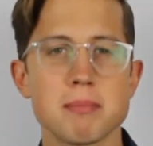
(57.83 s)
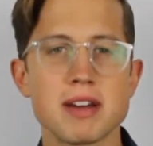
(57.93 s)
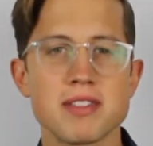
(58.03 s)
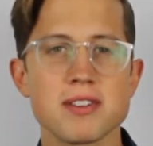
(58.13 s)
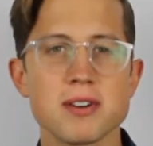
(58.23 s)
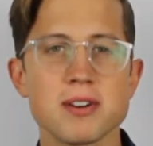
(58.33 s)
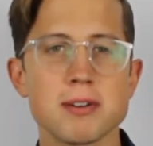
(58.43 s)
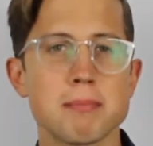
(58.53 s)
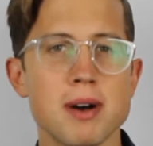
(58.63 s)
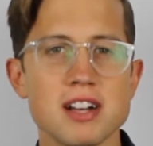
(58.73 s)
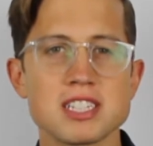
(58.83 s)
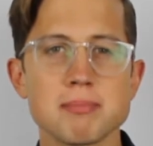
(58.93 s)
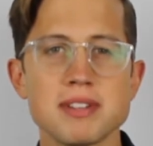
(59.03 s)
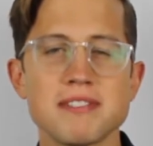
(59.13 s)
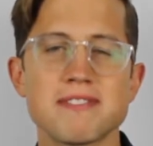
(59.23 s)
My third and
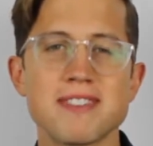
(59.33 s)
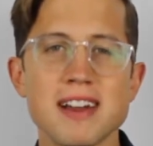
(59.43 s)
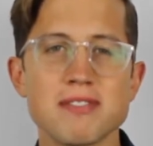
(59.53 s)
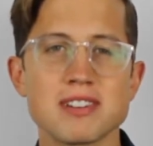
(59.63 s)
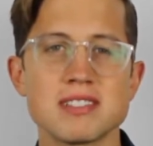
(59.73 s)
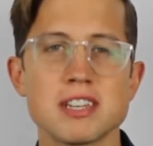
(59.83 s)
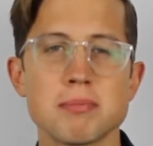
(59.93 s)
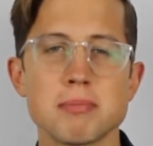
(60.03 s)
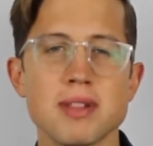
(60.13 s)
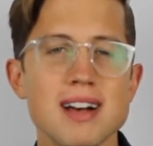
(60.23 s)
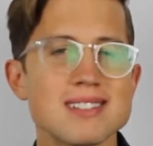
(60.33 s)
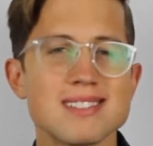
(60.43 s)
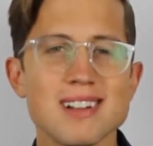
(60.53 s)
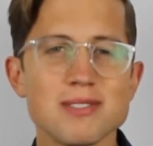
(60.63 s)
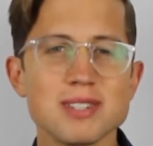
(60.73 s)
possibly favorite tip applies not